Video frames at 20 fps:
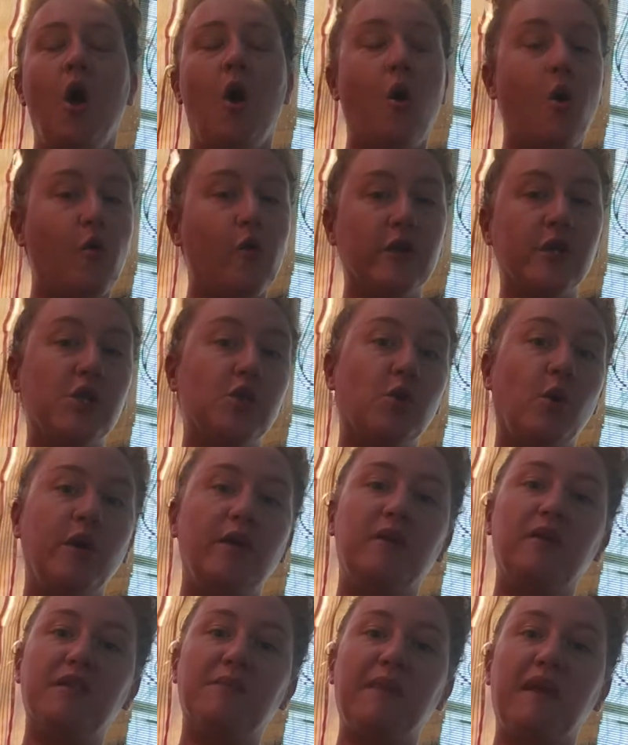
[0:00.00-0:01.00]
Orange
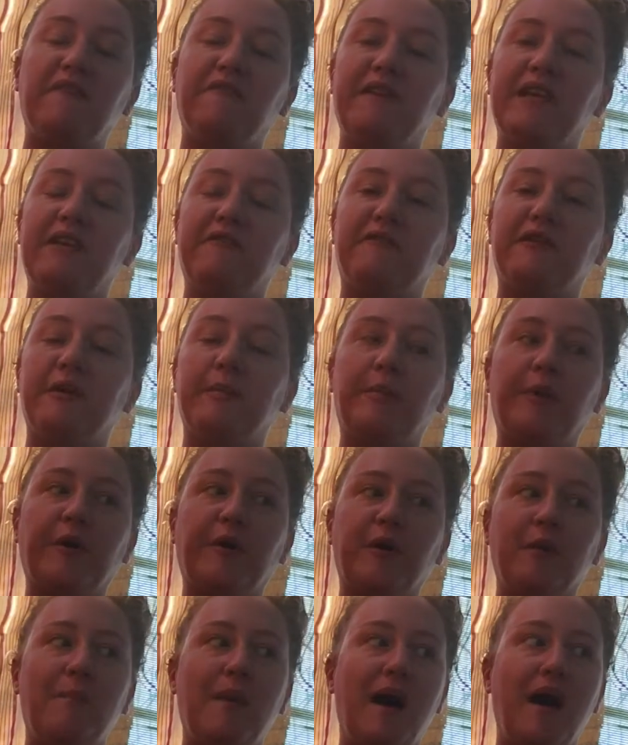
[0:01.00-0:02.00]
oil is my favorite.
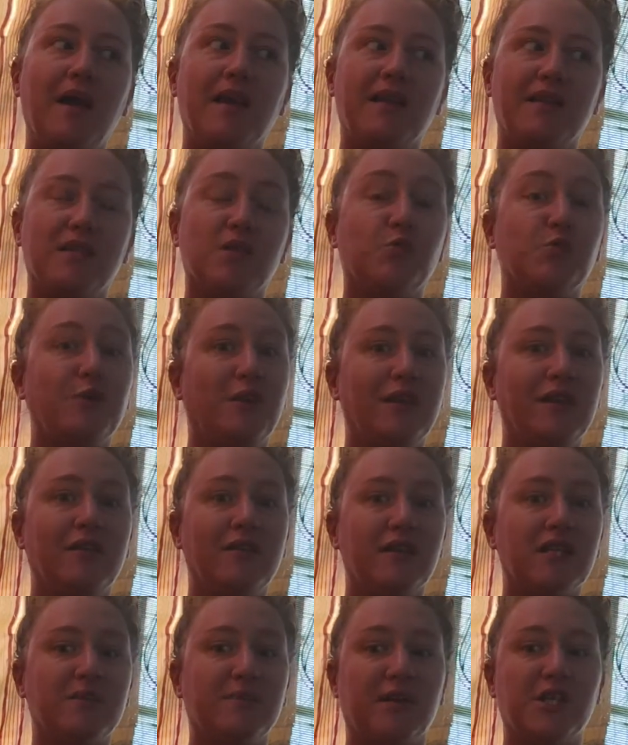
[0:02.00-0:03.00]
Bergamot is really
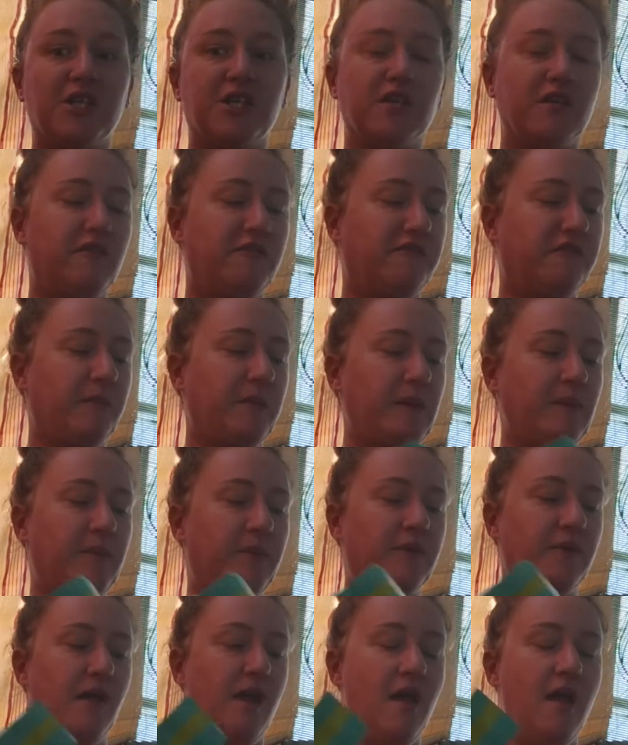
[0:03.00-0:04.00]
good, especially for
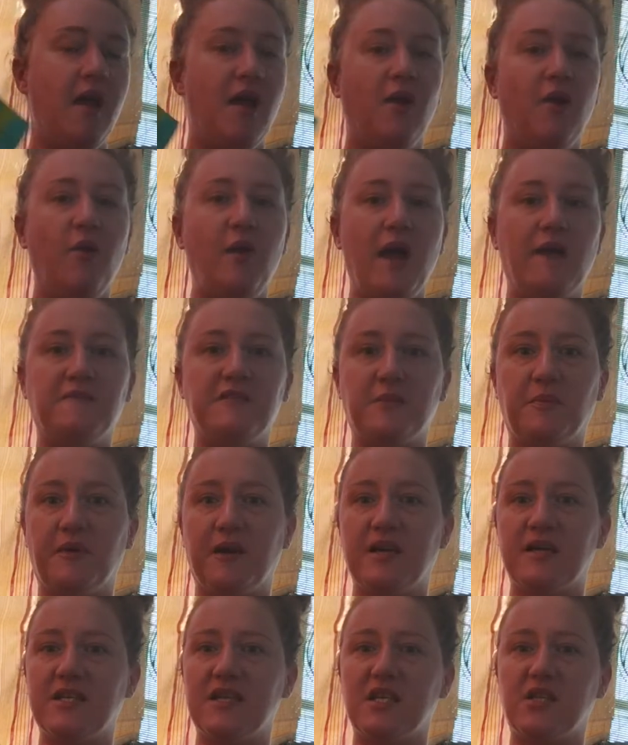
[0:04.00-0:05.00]
people who have
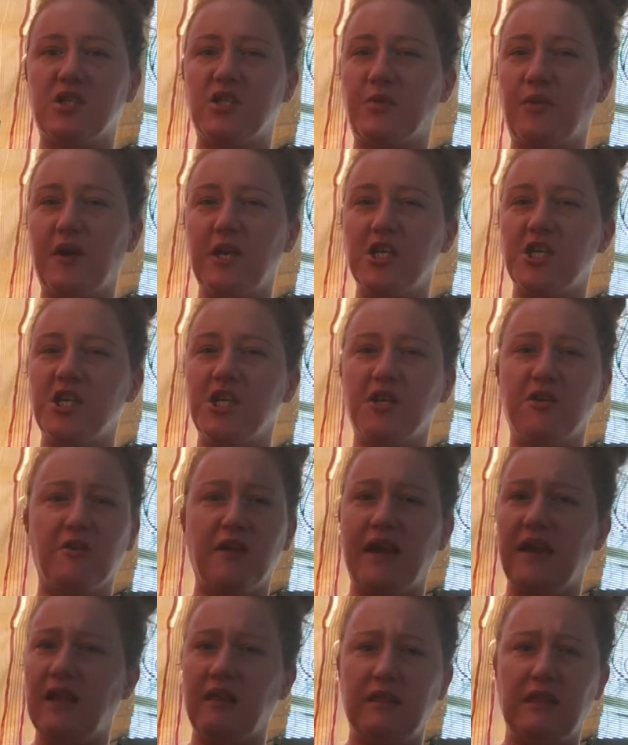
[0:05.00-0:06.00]
depression or
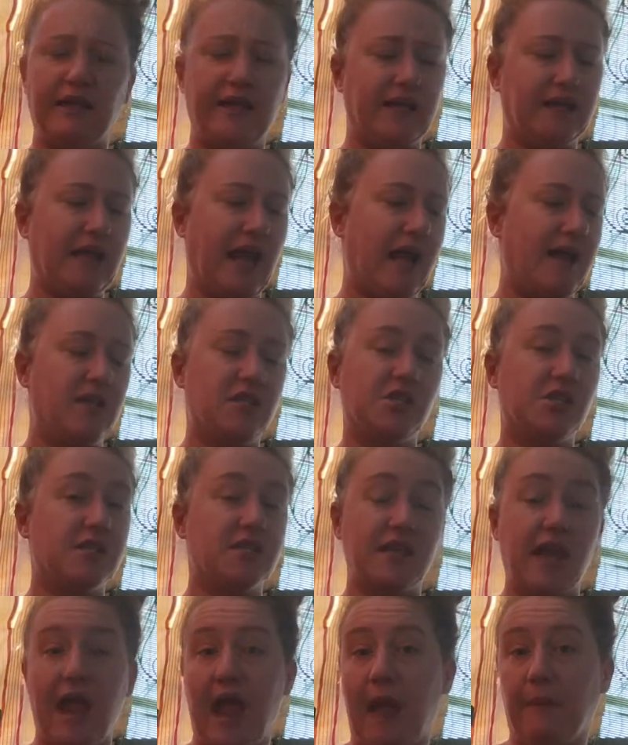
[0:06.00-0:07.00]
anything like that. It's
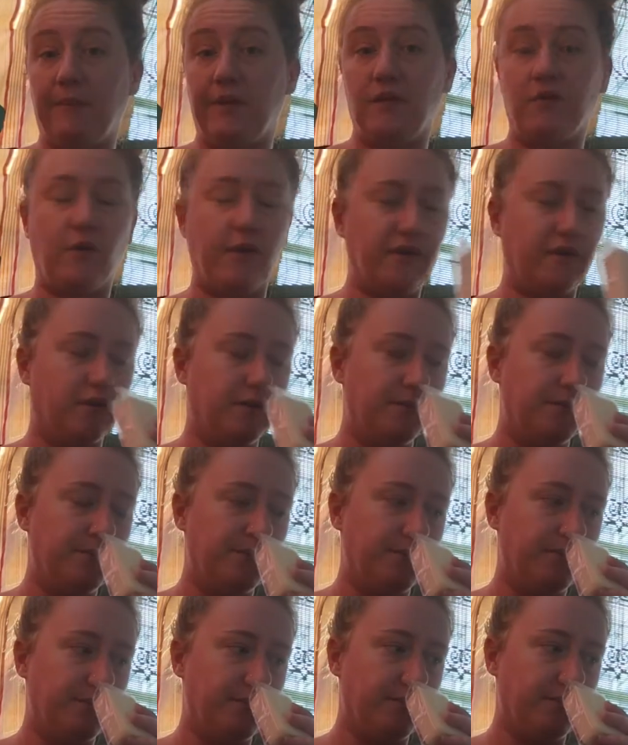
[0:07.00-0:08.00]
just a happy oil,
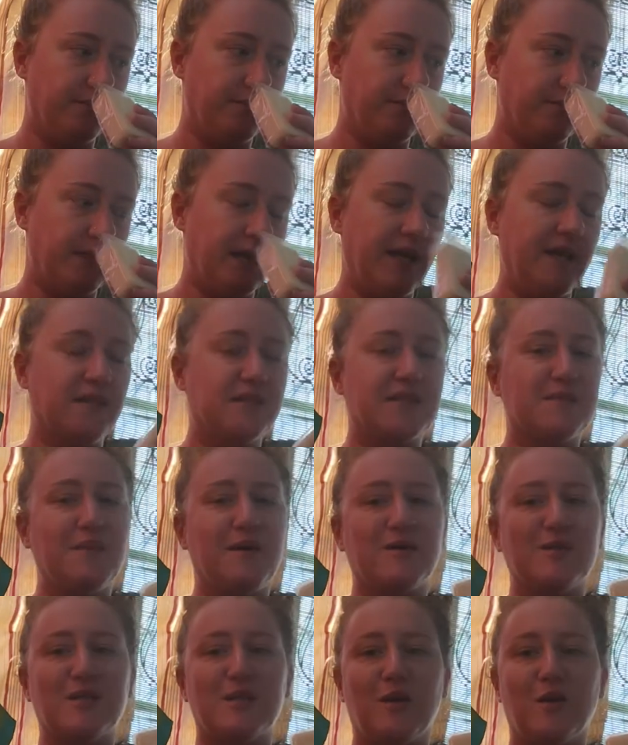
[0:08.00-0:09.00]
and it
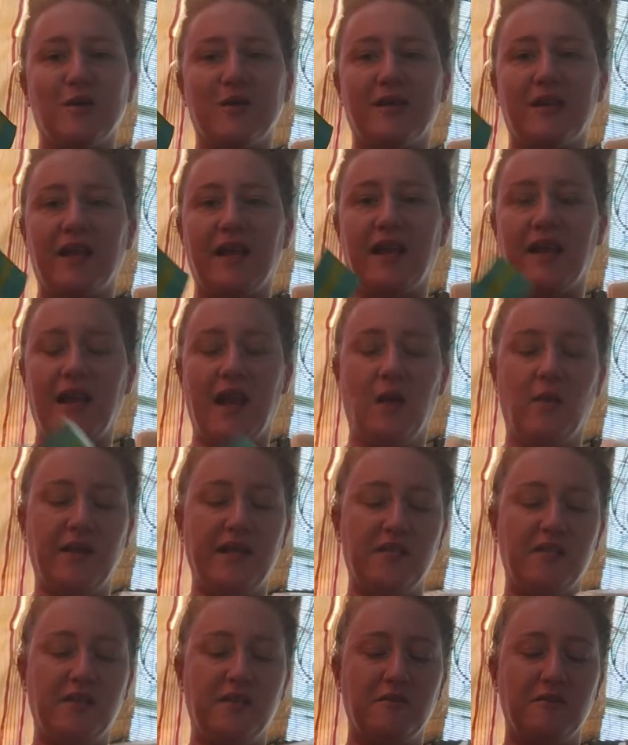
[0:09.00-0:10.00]
smells so good. I cannot
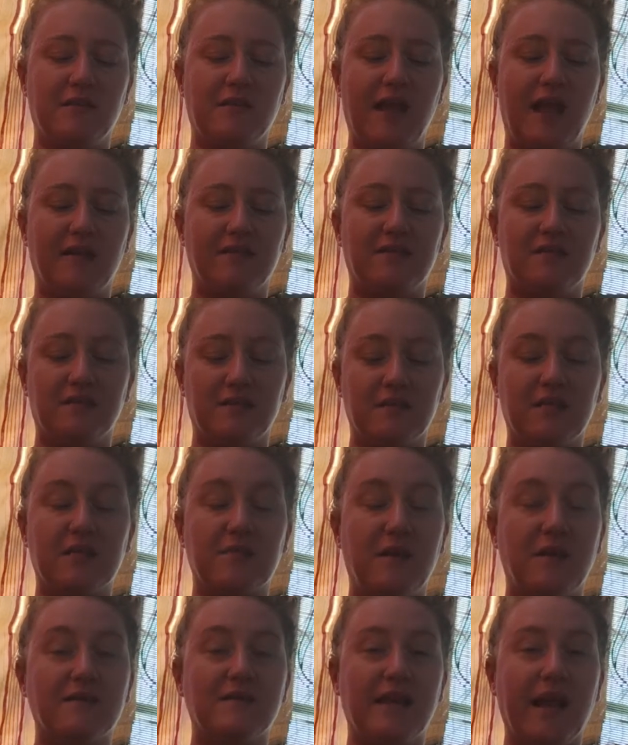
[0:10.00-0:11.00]
wait to use that. It
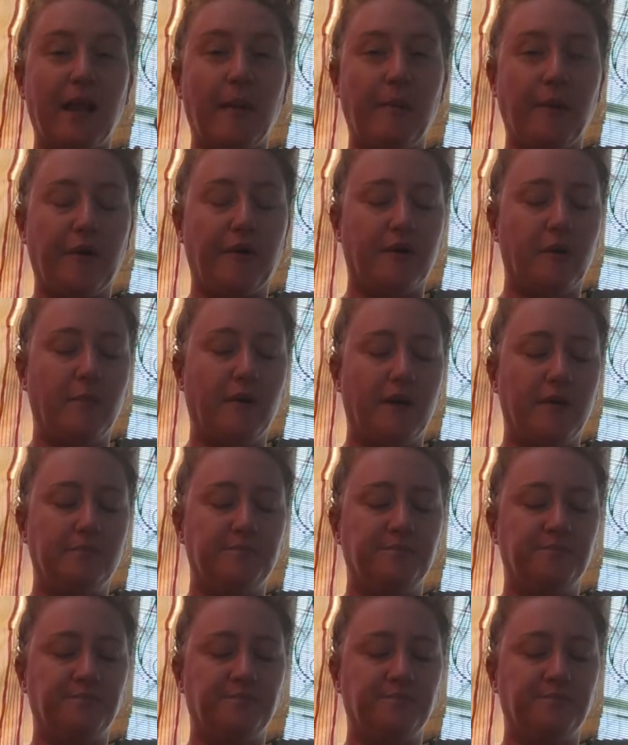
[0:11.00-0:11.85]
smells like bergamot.